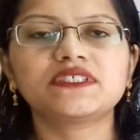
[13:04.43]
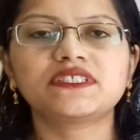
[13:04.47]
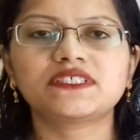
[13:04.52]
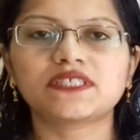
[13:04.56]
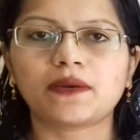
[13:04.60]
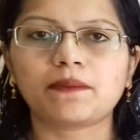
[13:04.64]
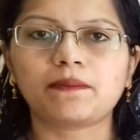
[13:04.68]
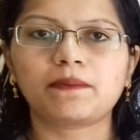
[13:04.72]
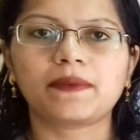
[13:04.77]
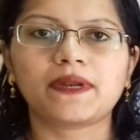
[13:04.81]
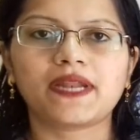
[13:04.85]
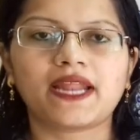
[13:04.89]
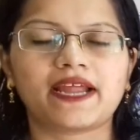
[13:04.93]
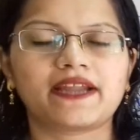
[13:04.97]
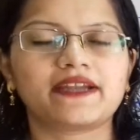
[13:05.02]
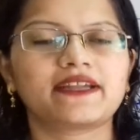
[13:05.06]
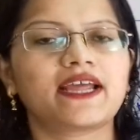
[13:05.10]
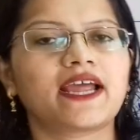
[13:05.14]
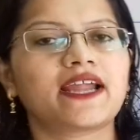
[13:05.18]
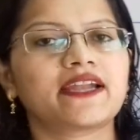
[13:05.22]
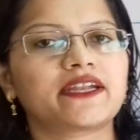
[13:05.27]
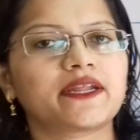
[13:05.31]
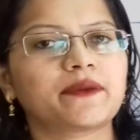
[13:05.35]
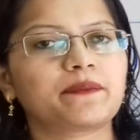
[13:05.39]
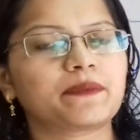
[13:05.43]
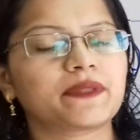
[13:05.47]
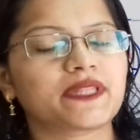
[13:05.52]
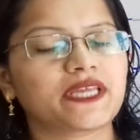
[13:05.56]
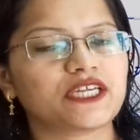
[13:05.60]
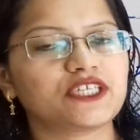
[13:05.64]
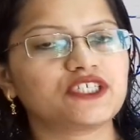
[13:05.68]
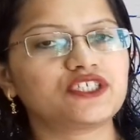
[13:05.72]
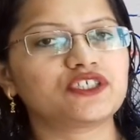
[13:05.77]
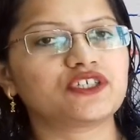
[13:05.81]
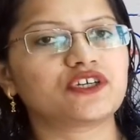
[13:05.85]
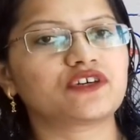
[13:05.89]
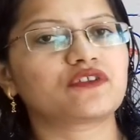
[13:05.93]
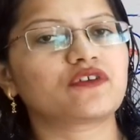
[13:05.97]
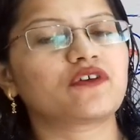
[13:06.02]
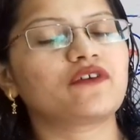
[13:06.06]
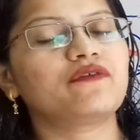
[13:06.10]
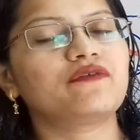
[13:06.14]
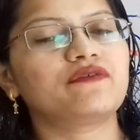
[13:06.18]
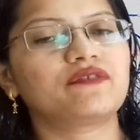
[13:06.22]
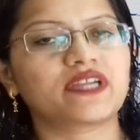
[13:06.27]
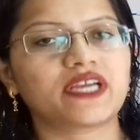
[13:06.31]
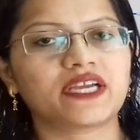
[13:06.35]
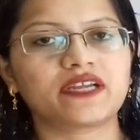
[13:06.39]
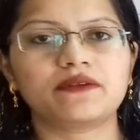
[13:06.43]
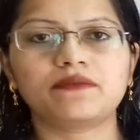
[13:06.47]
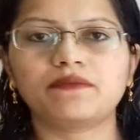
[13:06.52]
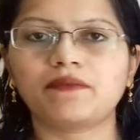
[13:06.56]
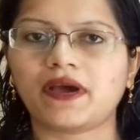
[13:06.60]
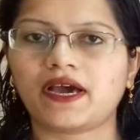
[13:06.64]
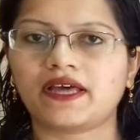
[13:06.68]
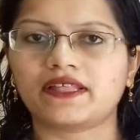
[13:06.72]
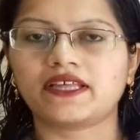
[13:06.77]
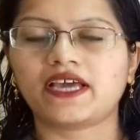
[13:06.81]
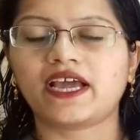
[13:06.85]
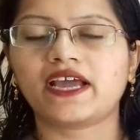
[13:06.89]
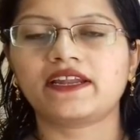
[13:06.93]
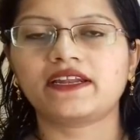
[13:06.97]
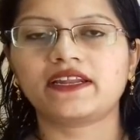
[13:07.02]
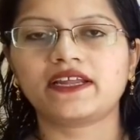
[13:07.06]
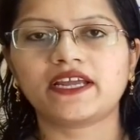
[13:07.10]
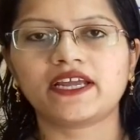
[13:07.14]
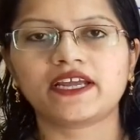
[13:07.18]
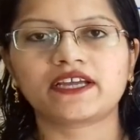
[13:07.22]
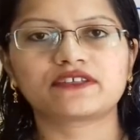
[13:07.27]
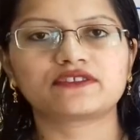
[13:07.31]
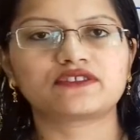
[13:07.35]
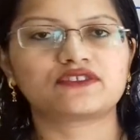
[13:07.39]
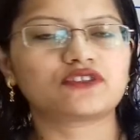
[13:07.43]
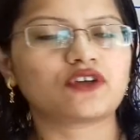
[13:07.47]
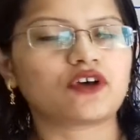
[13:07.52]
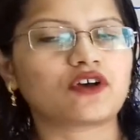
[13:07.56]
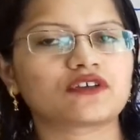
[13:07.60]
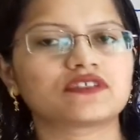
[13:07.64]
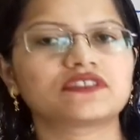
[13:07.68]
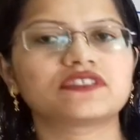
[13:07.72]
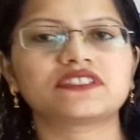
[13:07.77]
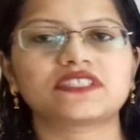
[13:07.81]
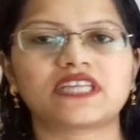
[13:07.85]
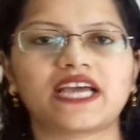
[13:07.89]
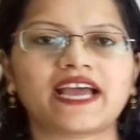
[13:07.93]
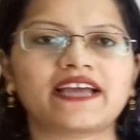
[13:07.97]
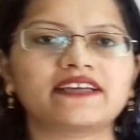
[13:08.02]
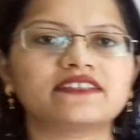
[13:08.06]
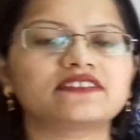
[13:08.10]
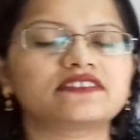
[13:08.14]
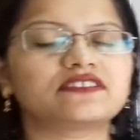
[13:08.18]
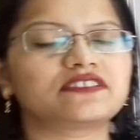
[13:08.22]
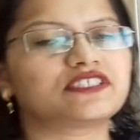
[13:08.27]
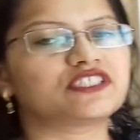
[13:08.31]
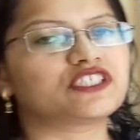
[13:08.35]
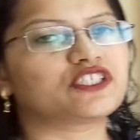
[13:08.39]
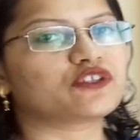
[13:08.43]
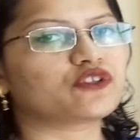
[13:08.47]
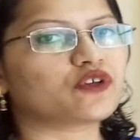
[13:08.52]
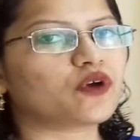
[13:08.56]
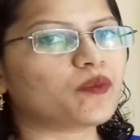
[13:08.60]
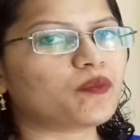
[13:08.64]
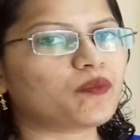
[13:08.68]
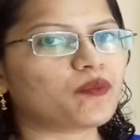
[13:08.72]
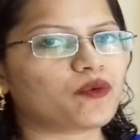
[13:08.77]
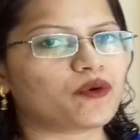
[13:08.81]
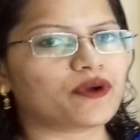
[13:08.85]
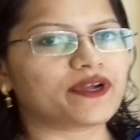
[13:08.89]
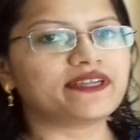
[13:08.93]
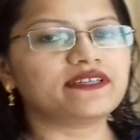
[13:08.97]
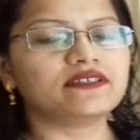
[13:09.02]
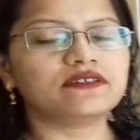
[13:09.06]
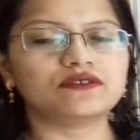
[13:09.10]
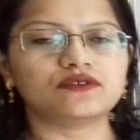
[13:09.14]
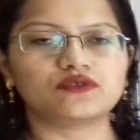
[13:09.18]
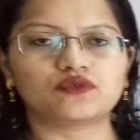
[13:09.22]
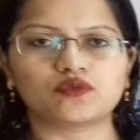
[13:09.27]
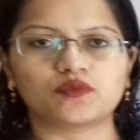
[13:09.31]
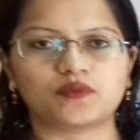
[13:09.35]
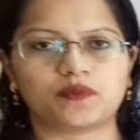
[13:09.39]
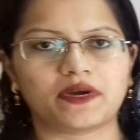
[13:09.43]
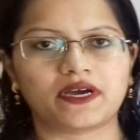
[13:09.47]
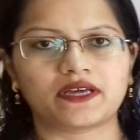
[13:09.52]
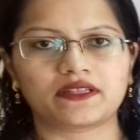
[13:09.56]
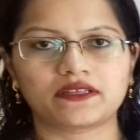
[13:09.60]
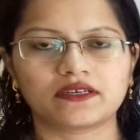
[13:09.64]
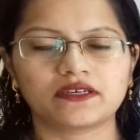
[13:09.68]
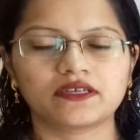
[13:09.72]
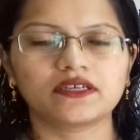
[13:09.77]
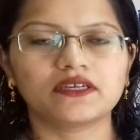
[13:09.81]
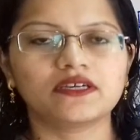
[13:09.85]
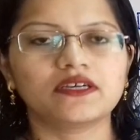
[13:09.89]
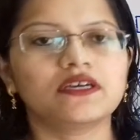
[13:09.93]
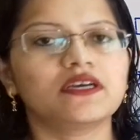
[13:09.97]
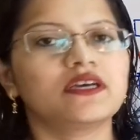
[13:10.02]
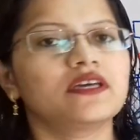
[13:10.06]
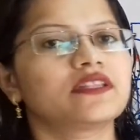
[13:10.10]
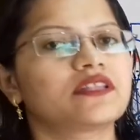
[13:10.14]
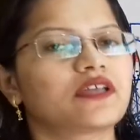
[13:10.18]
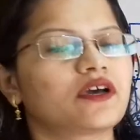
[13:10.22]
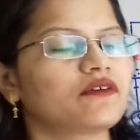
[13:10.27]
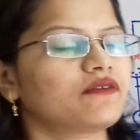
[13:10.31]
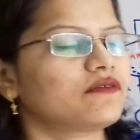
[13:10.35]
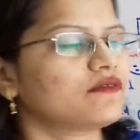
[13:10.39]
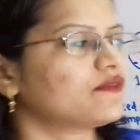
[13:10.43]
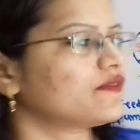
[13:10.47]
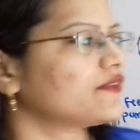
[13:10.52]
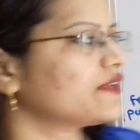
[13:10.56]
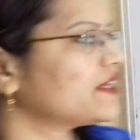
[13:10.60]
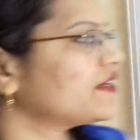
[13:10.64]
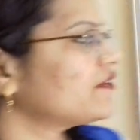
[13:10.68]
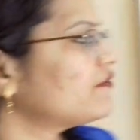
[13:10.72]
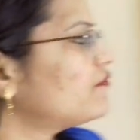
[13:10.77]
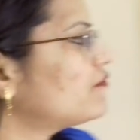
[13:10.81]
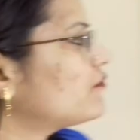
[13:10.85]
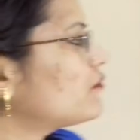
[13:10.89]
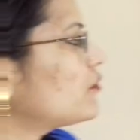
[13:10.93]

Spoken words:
supplied at a pressure of 10 bar and exhaust at 0.2 bar. Now if